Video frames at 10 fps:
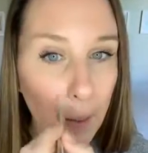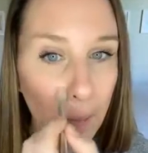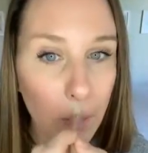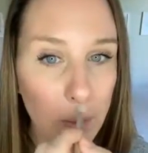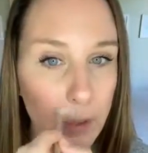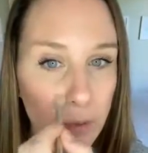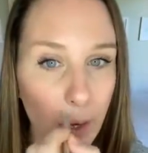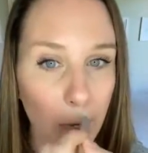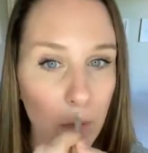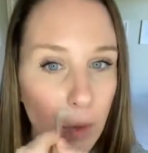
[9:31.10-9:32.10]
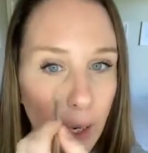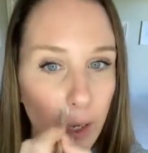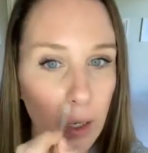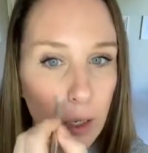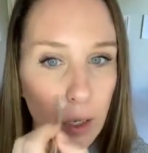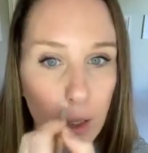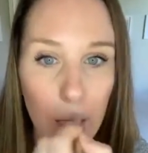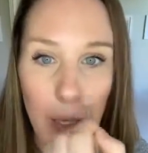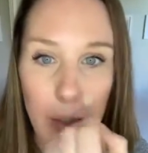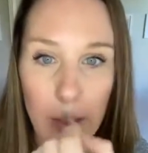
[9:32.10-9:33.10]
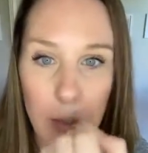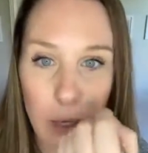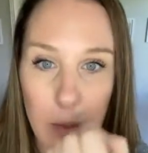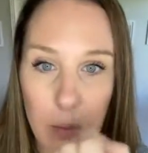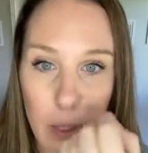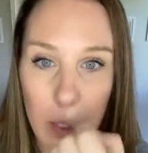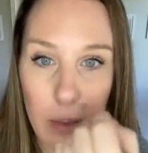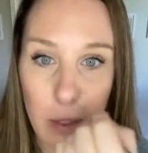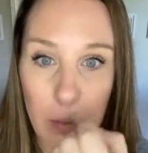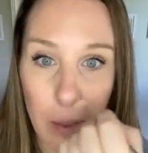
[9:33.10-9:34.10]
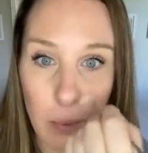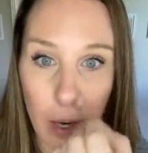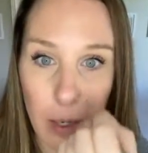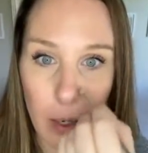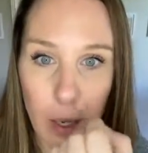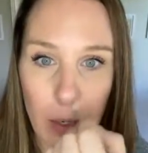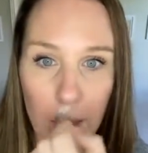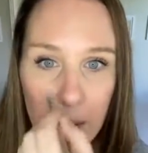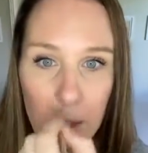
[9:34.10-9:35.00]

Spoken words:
which is red 1. And this is also what I use as my brighten color.